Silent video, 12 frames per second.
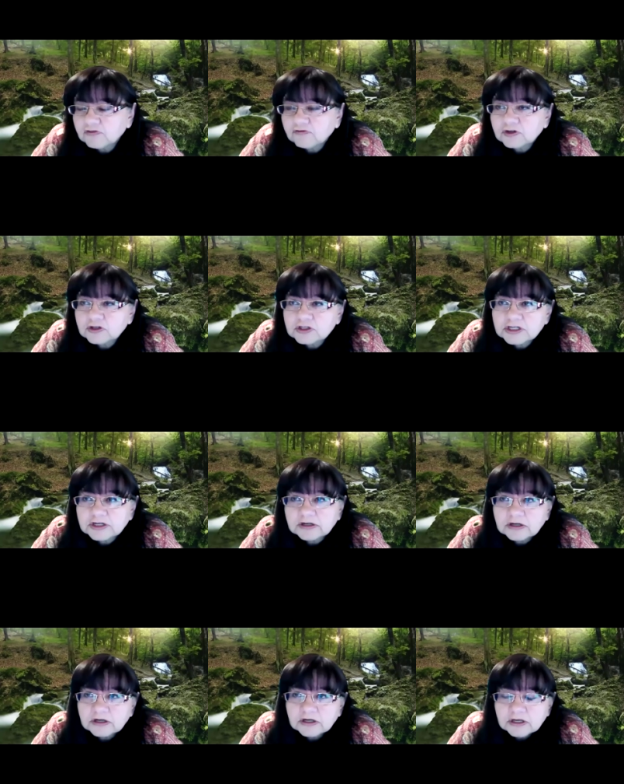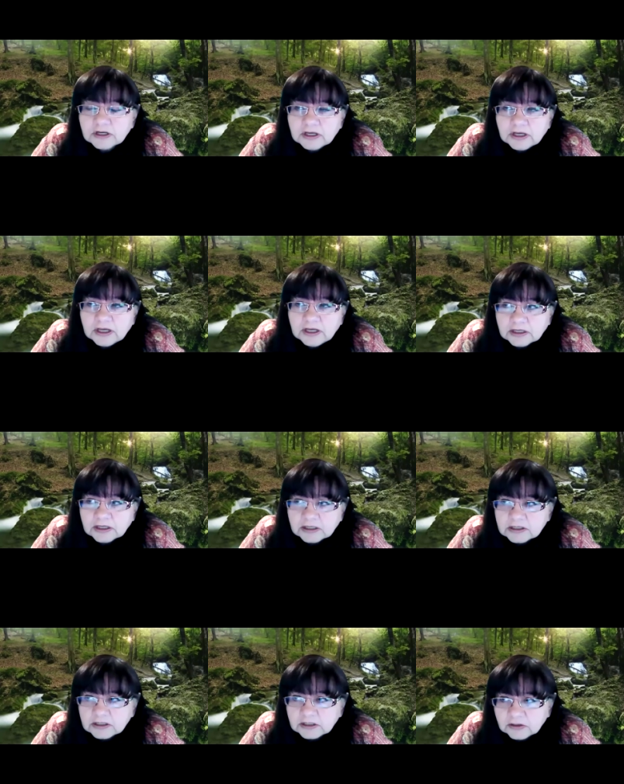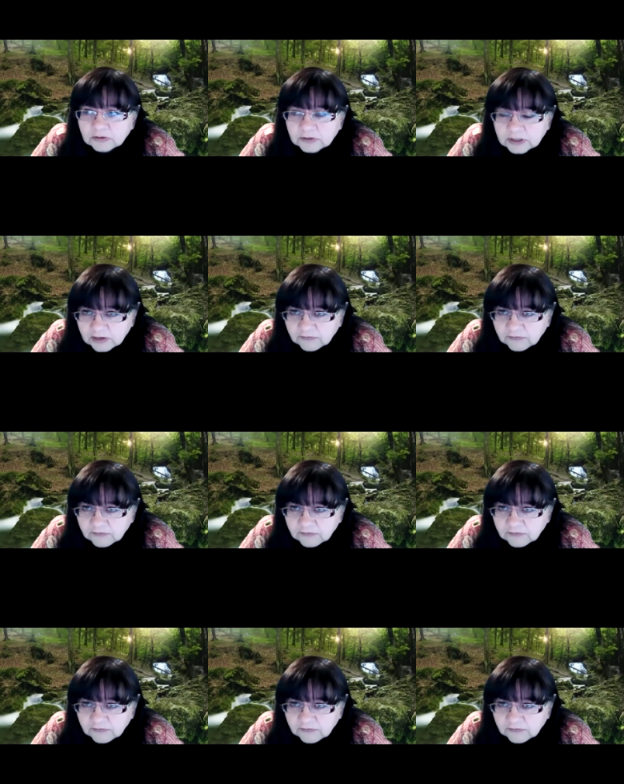for the first year. And, and